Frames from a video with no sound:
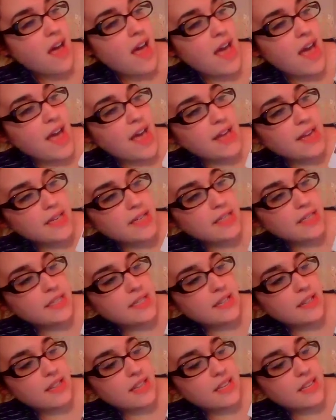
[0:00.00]
And
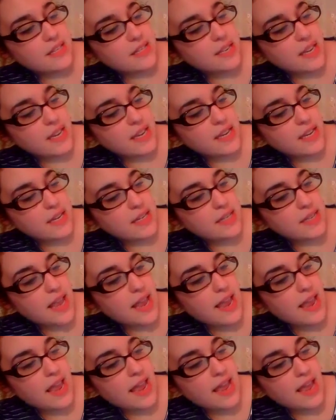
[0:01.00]
this is
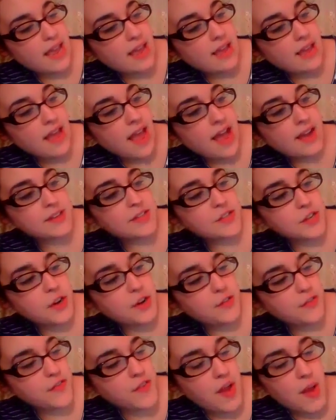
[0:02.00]
an
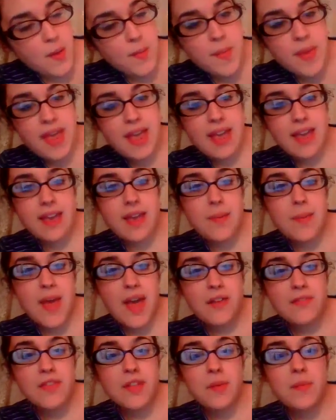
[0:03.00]
excerpt from a
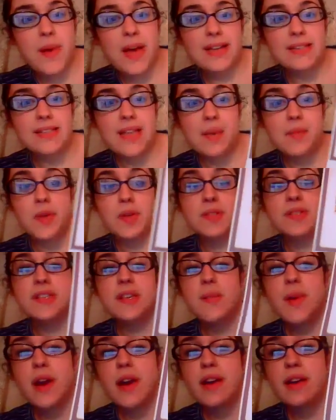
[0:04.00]
pamphlet by Samuel
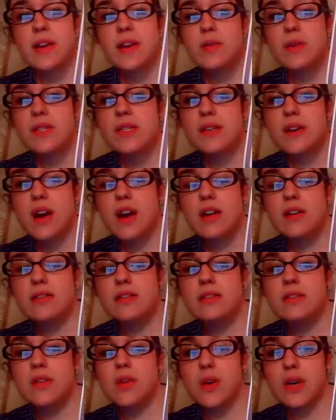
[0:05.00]
Seabury, who was an
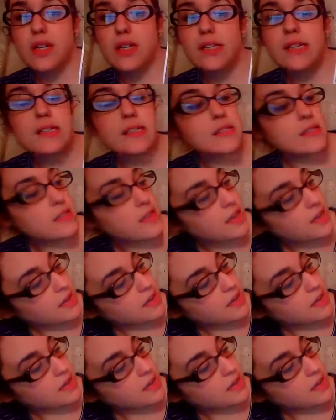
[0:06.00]
ardent loyalist.